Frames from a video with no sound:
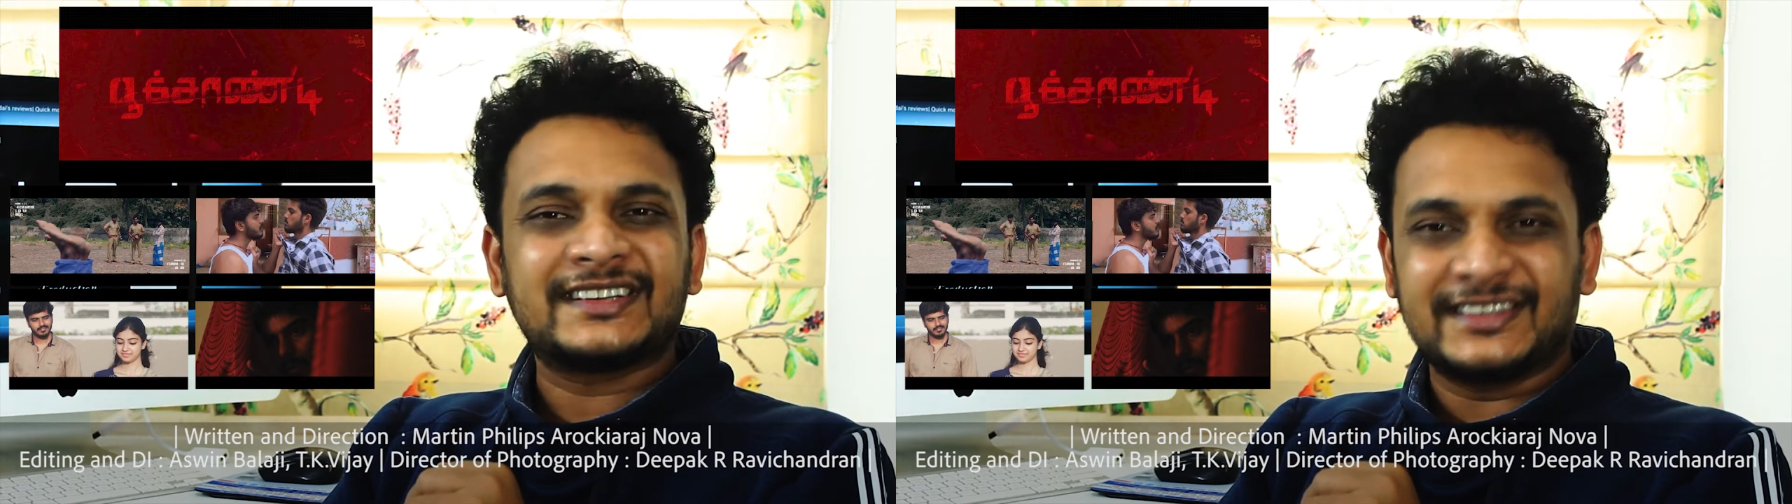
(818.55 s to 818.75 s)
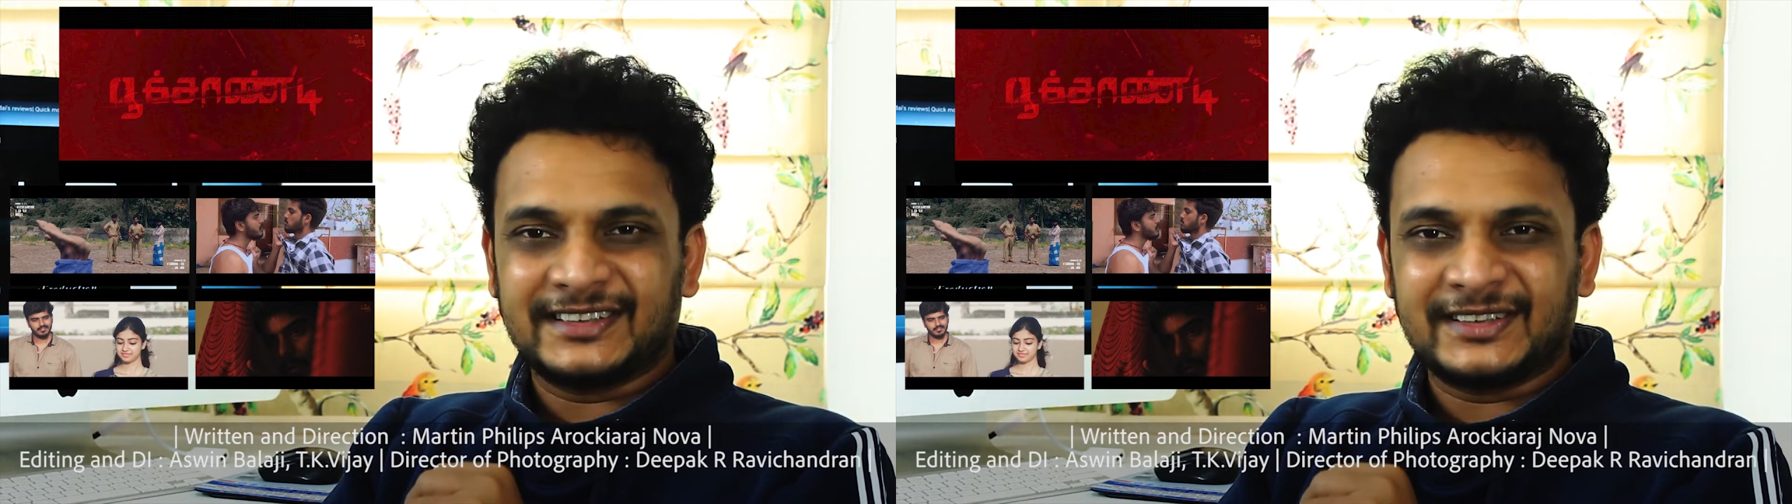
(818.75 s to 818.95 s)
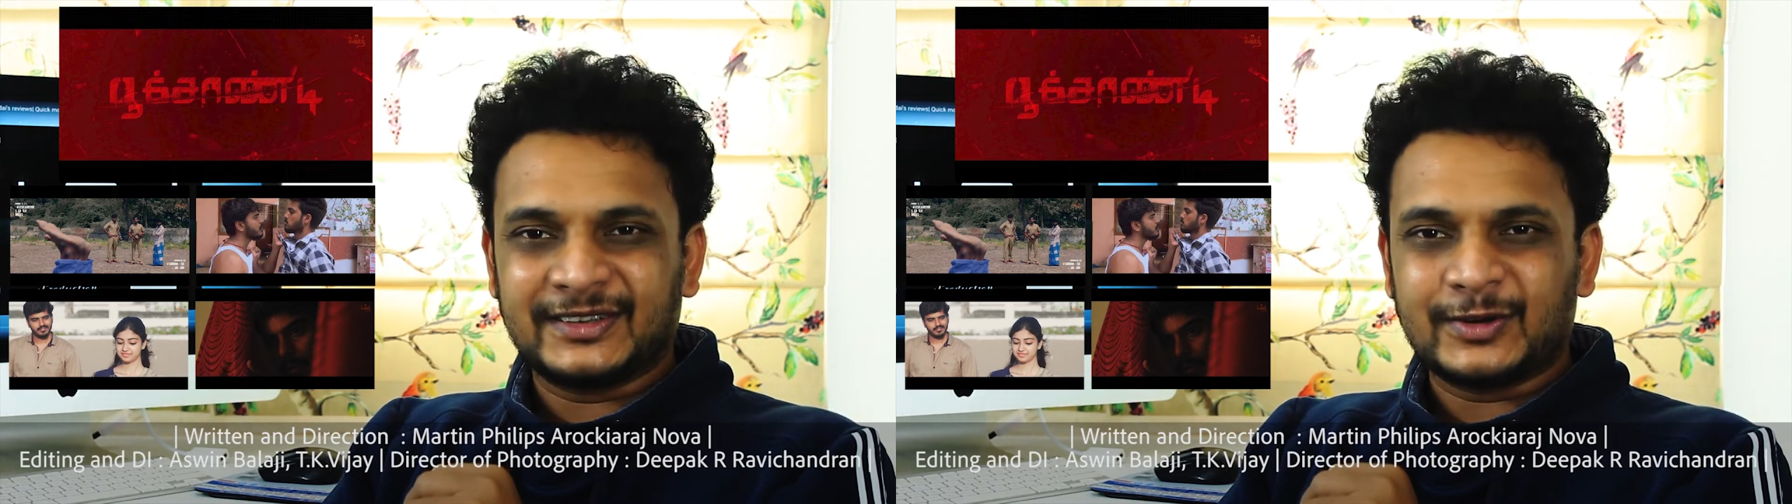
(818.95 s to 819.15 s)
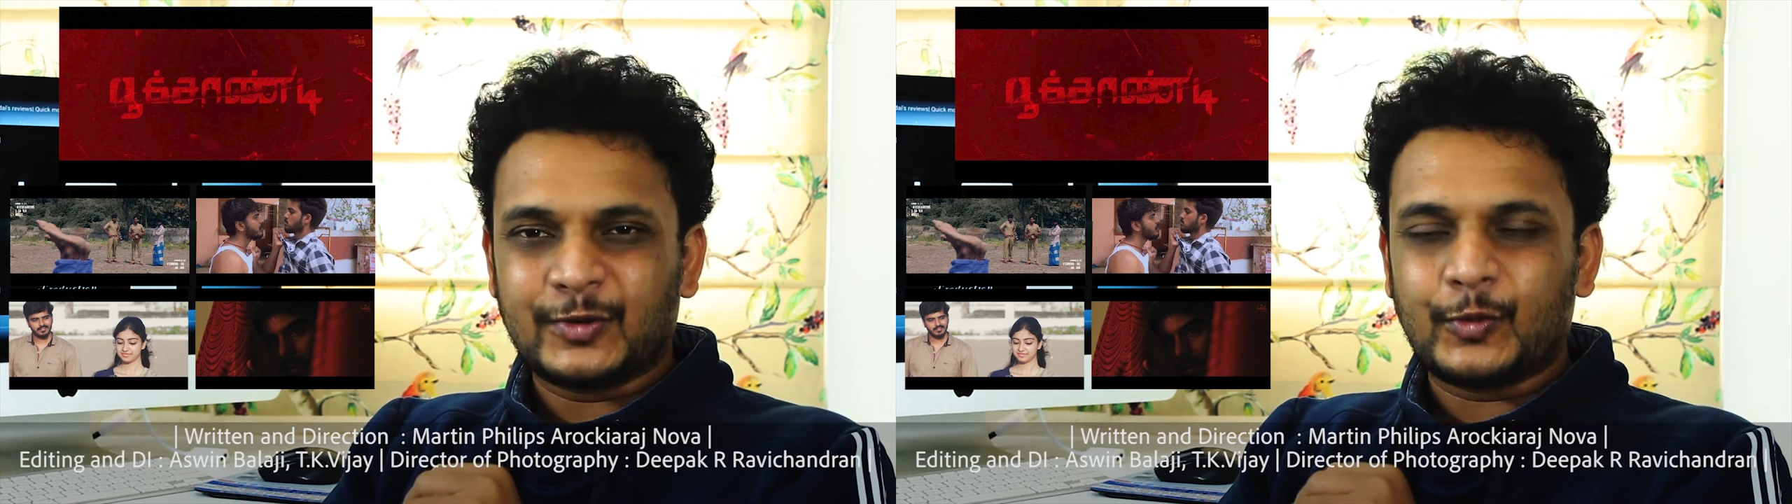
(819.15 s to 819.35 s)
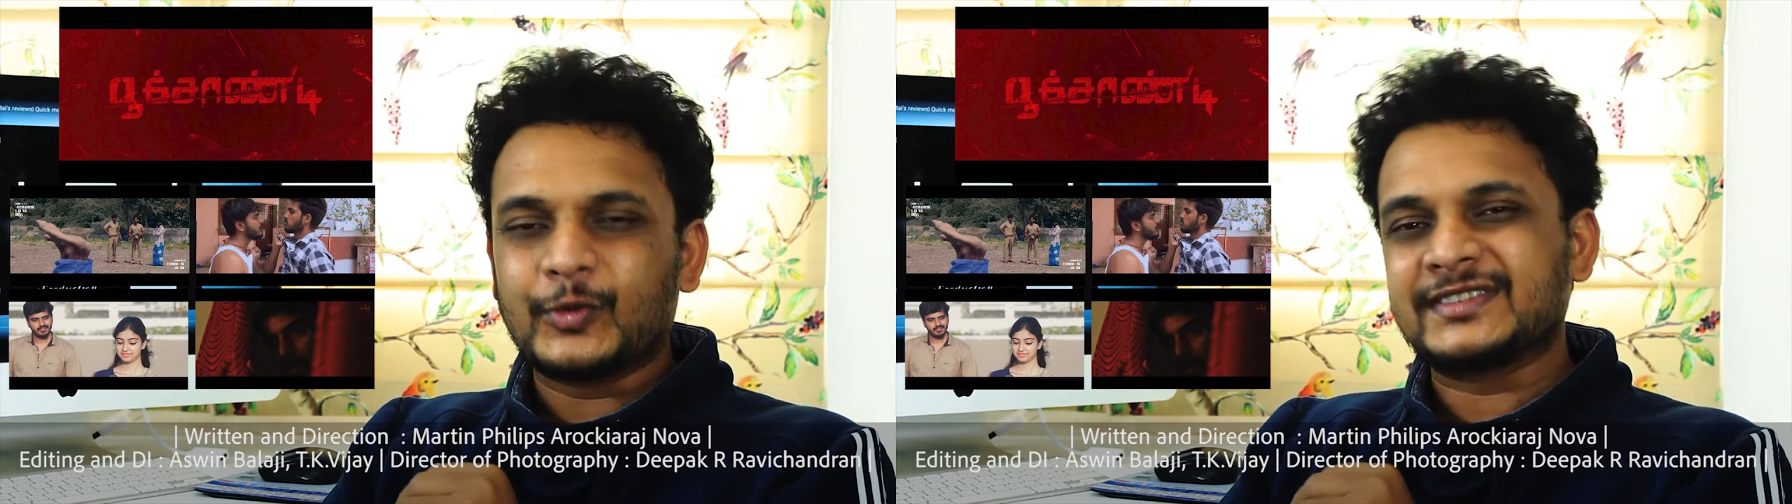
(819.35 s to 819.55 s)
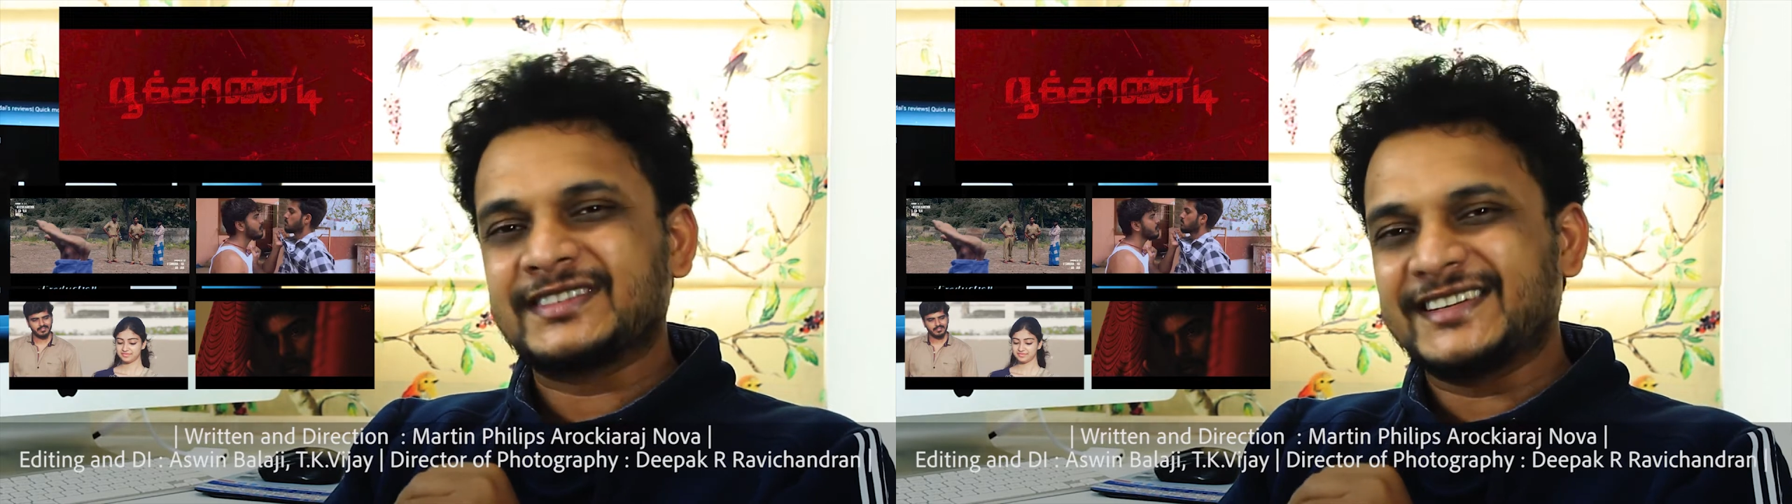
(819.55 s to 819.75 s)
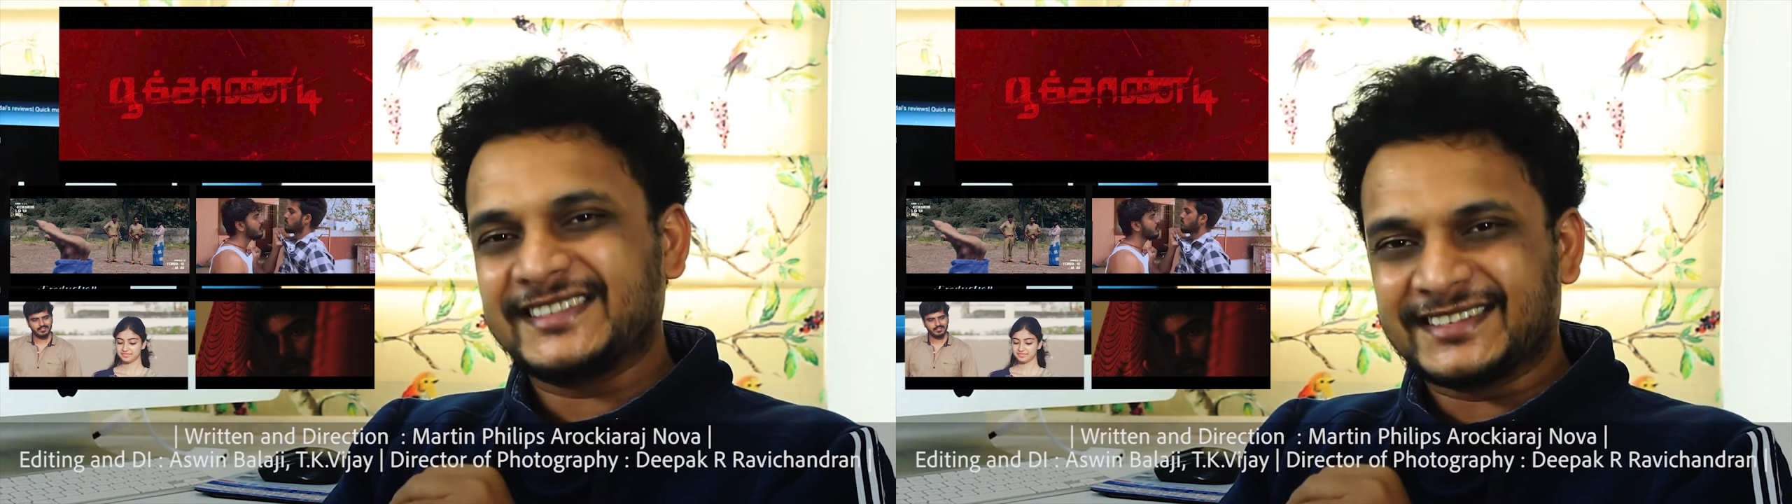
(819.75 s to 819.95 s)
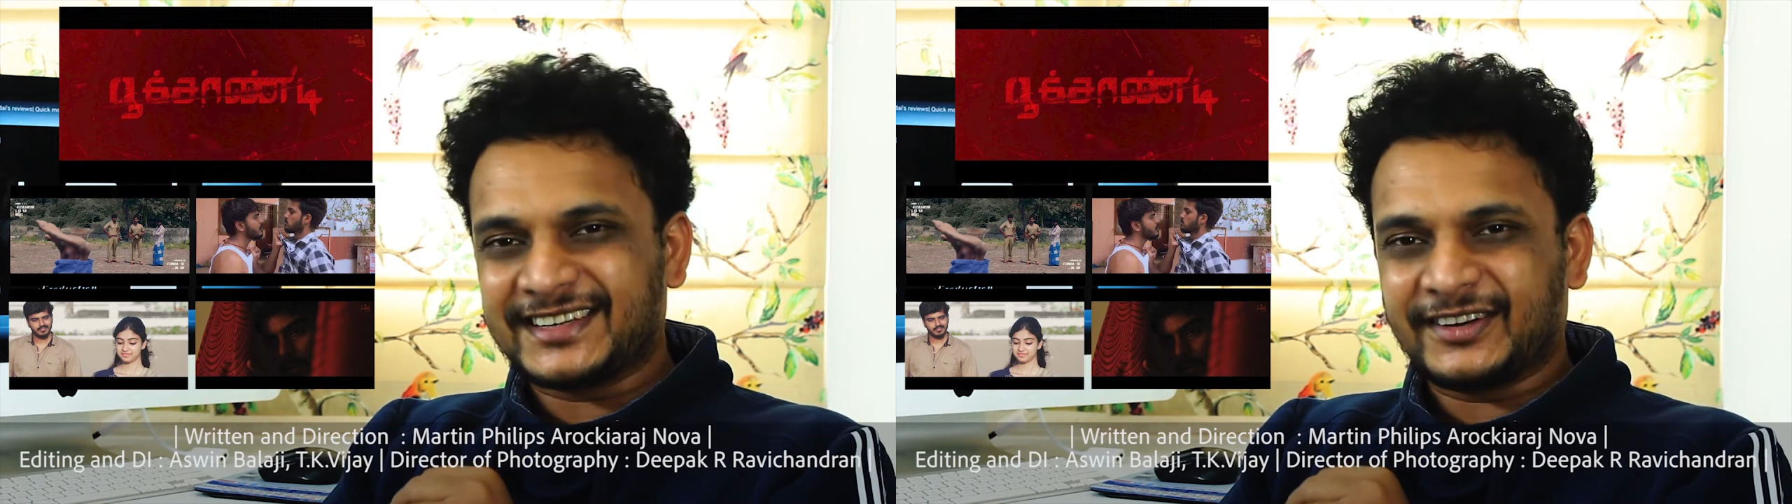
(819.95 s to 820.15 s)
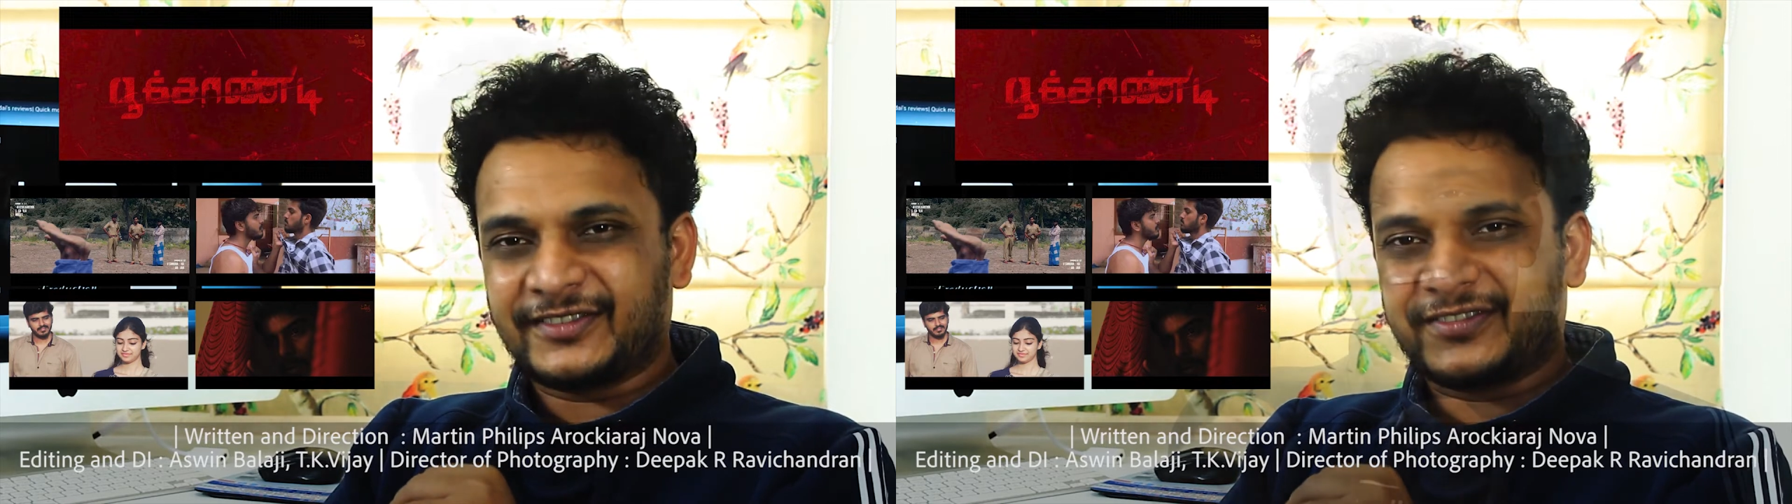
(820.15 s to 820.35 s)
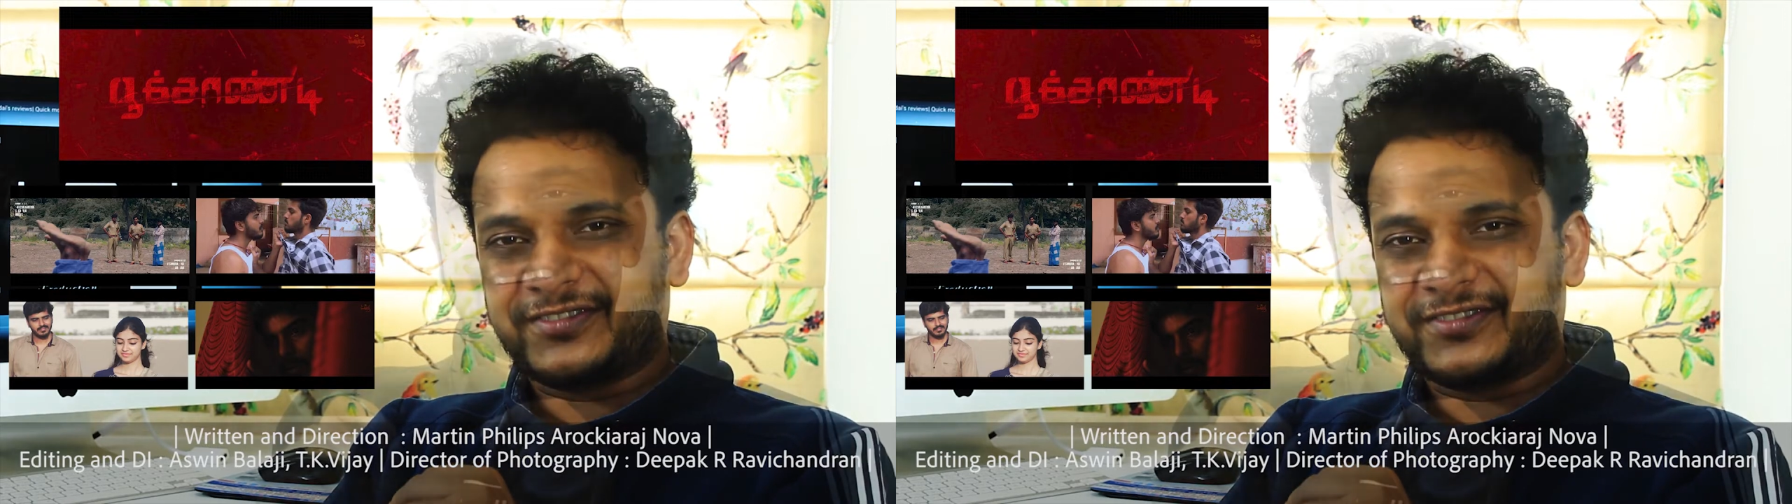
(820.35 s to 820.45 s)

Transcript: did was decent enough.